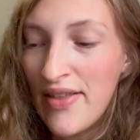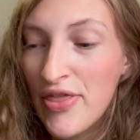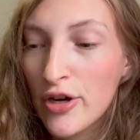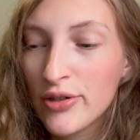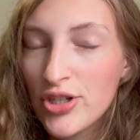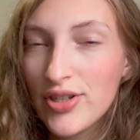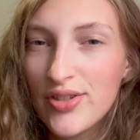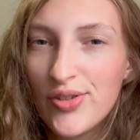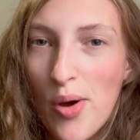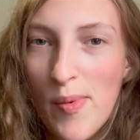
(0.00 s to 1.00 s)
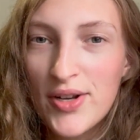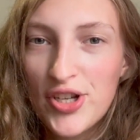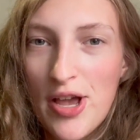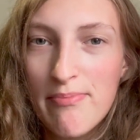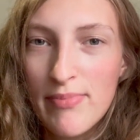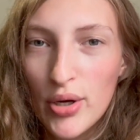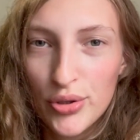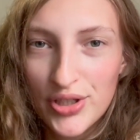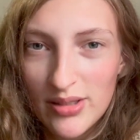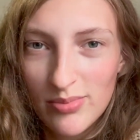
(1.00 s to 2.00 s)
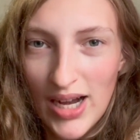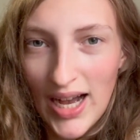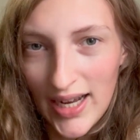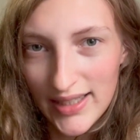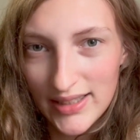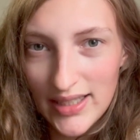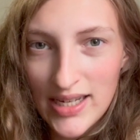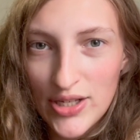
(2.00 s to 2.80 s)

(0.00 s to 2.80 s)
And there was just so much emotion behind it,